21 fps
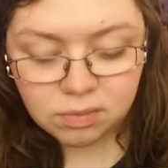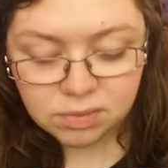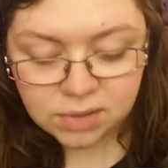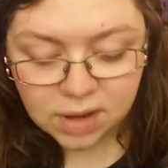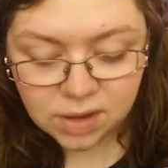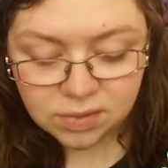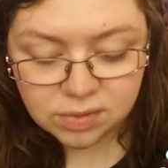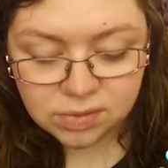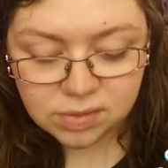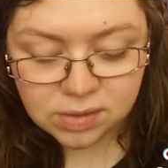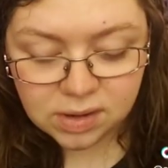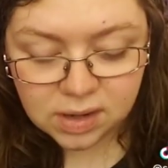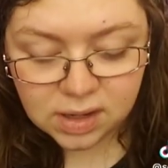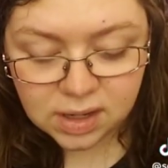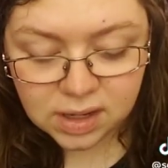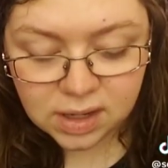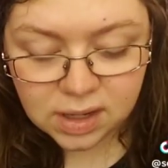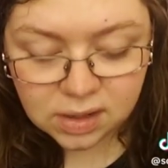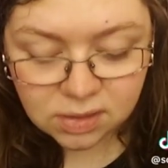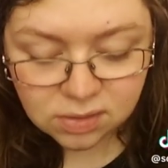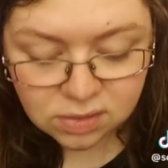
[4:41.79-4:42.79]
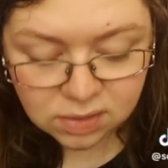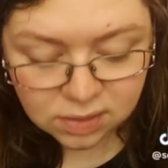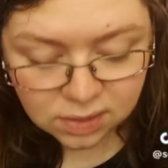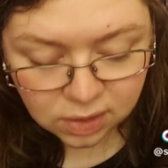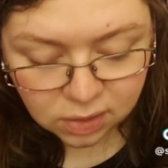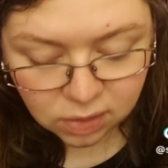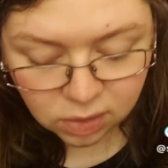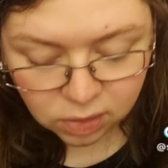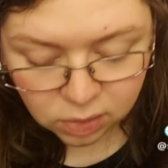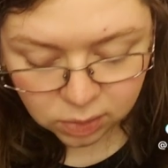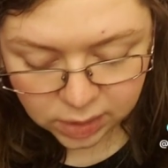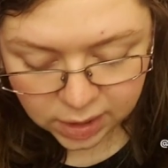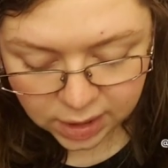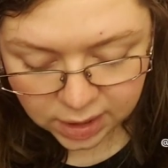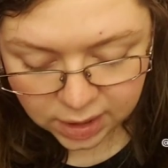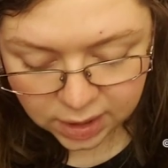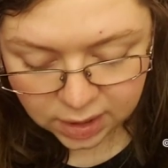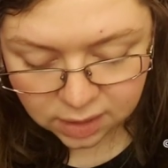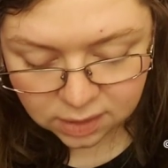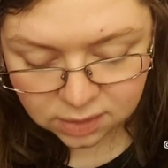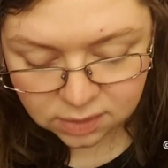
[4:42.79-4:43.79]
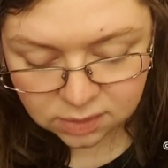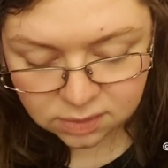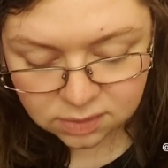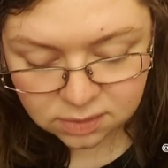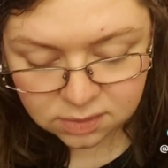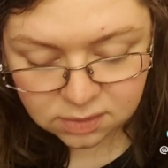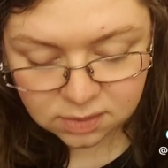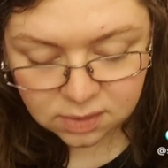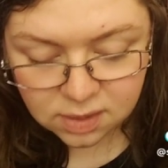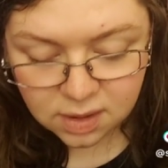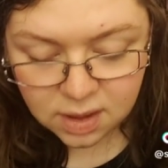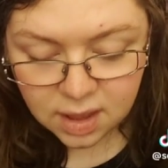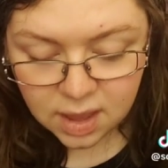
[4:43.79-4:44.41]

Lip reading: destiny into their own hands.